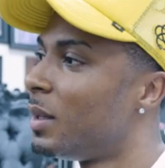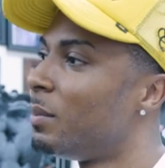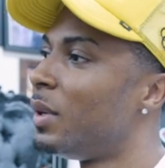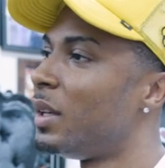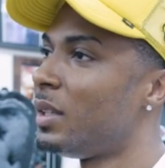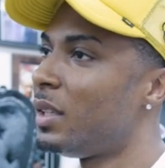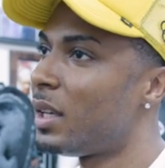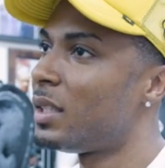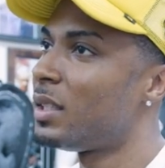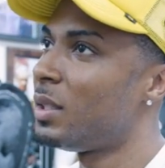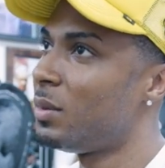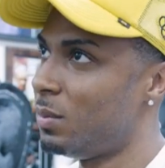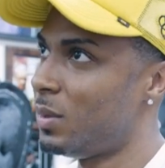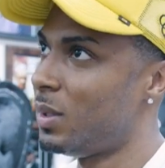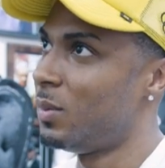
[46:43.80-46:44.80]
But yes,
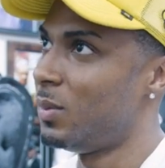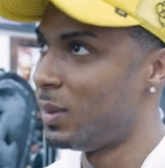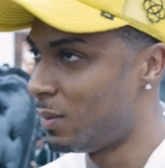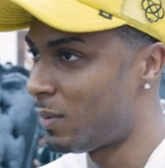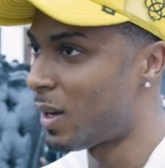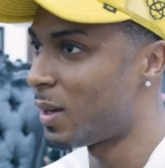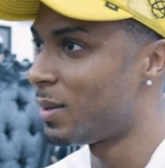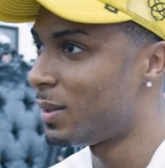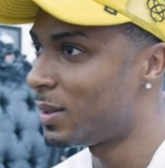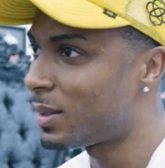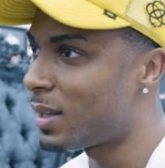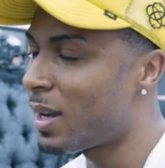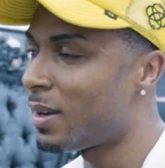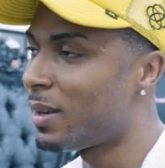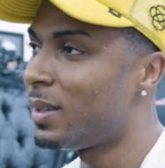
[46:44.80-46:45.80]
it was very
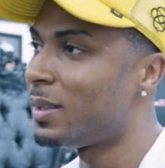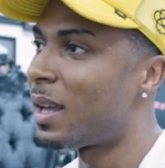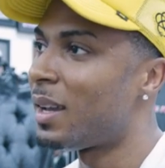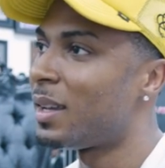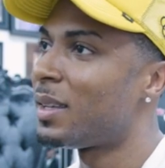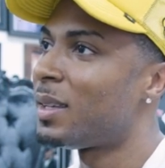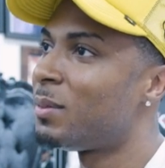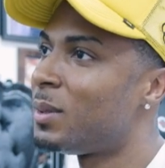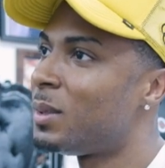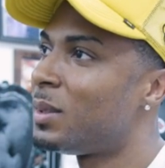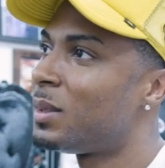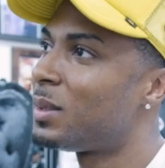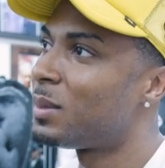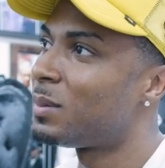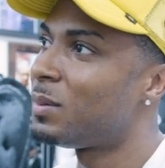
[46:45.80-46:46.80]
scary. Like it
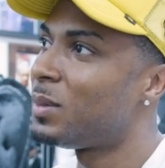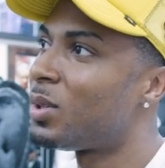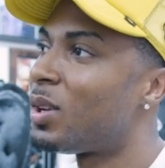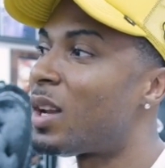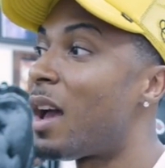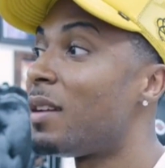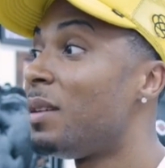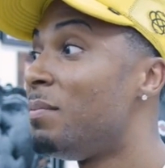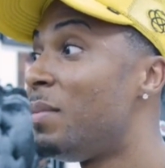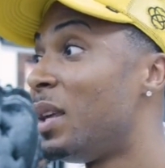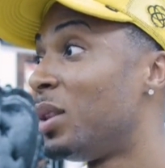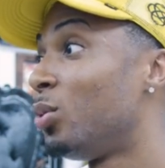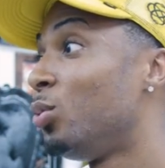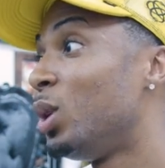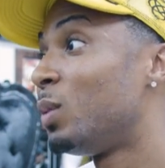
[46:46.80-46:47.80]
was, you know, and I didn't been
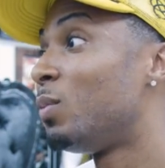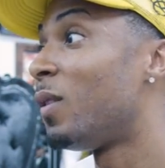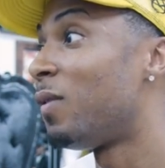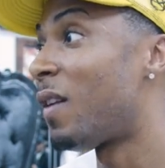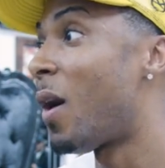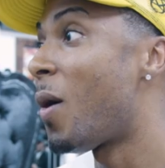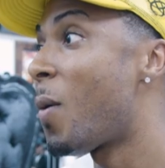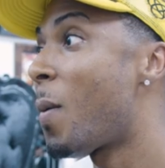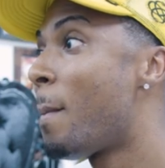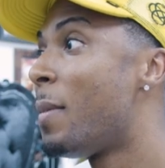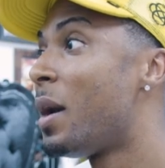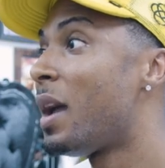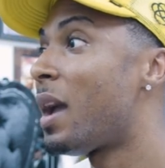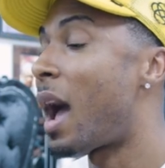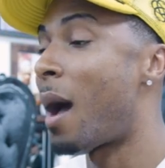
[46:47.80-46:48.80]
through this before,
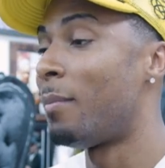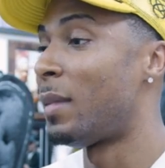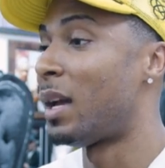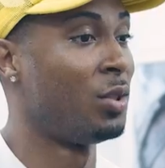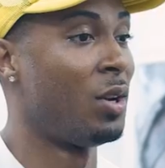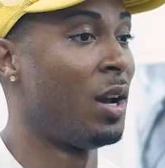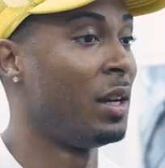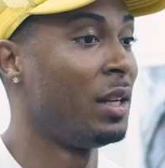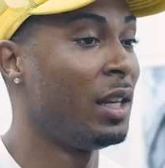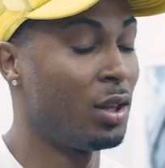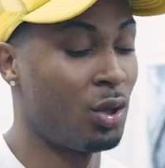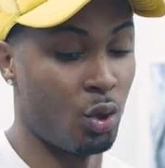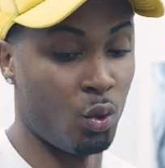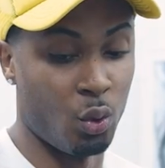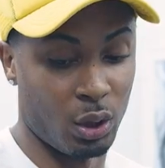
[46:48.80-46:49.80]
but I'm trying to get
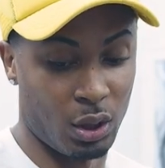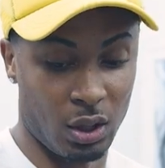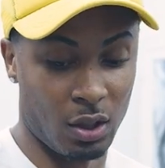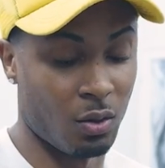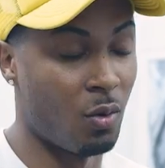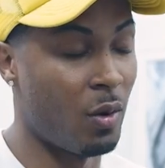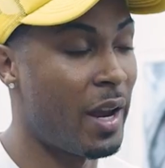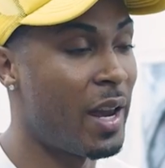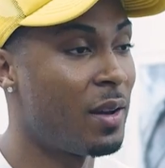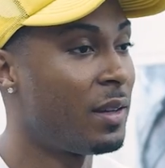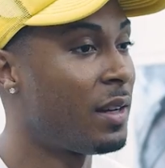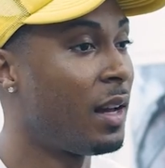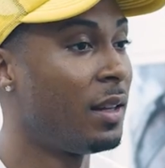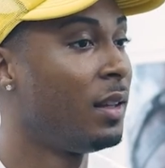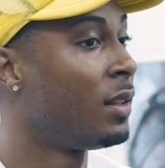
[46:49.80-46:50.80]
through into the ground and
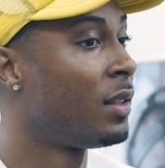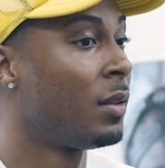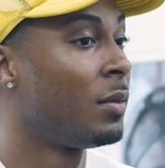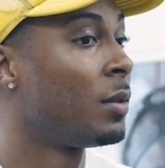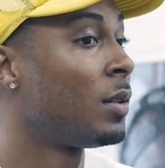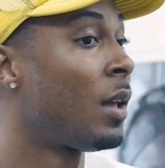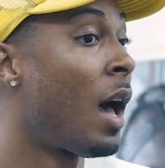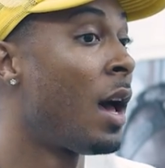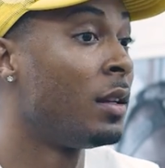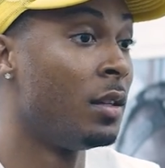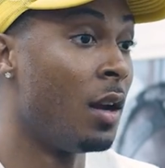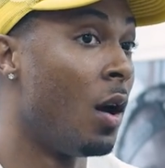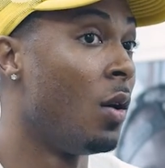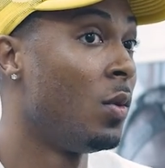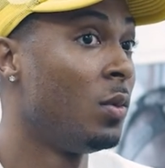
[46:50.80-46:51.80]
all this. I
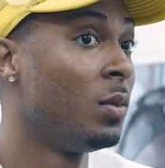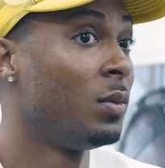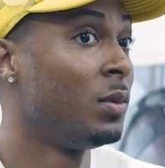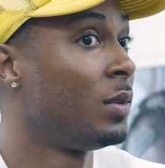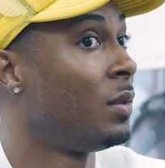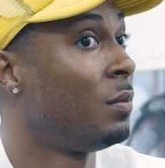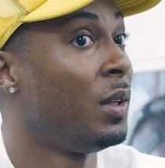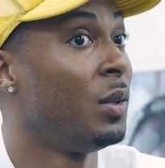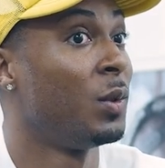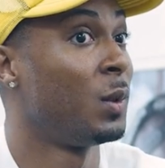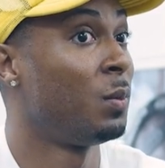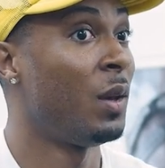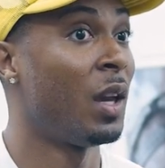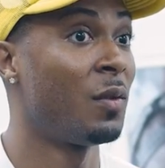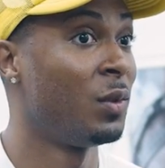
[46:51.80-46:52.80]
know to be
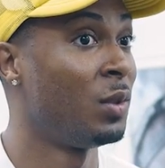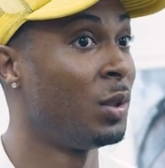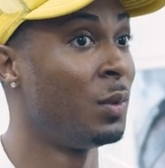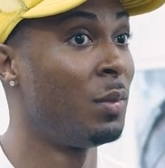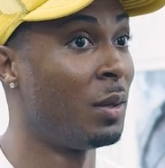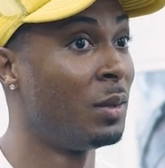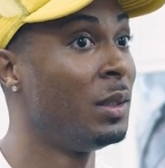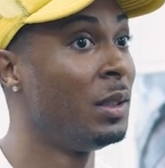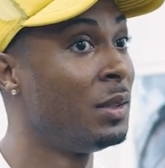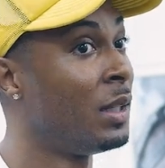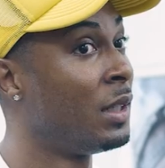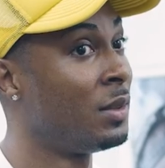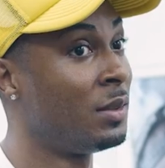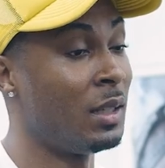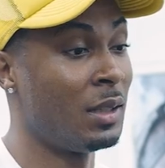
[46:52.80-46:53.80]
respectful to the police.
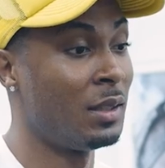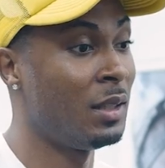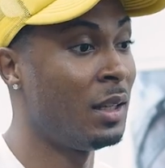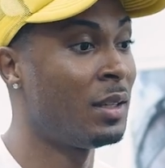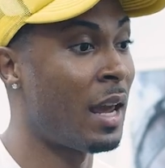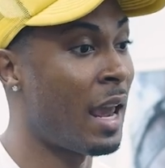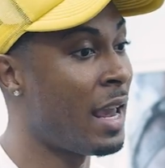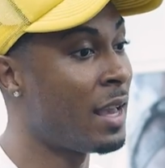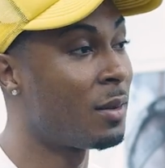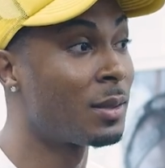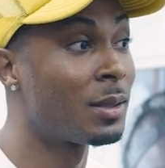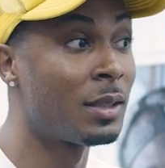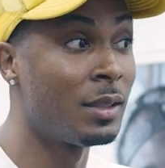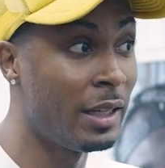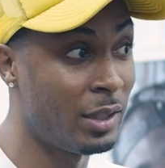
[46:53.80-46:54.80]
That's it. And I ain't gonna
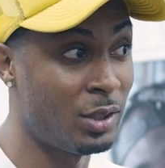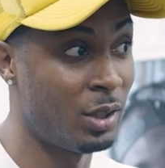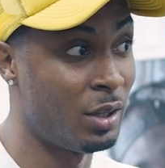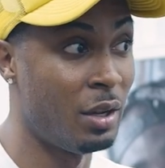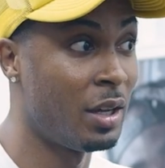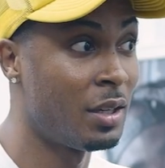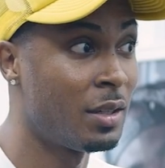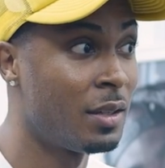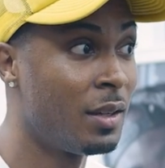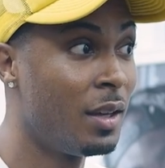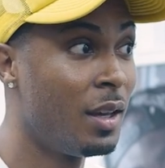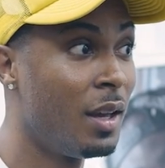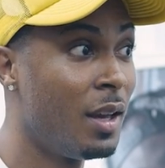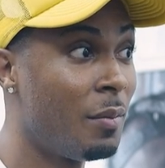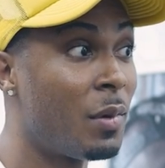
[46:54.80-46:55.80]
snitch or nothing,
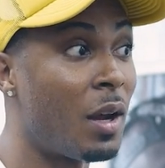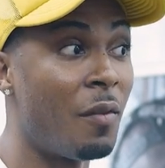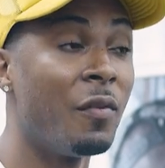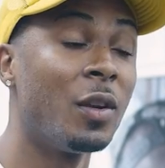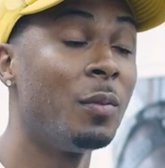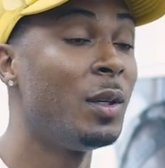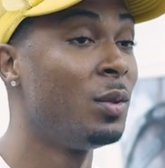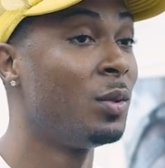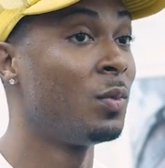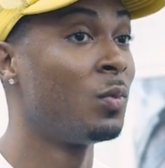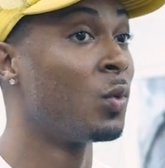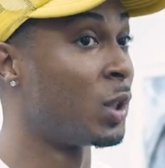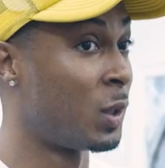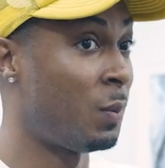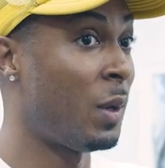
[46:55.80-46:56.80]
but I'm gonna be
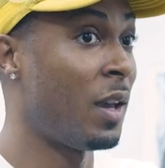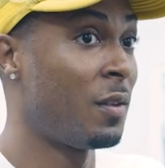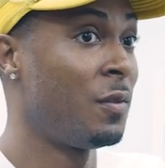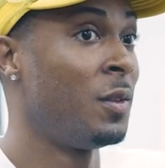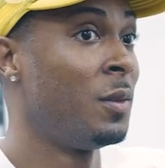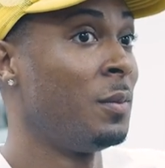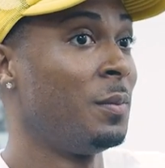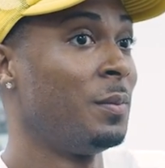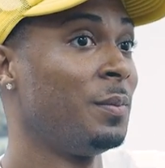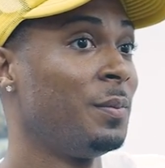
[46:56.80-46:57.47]
respectful.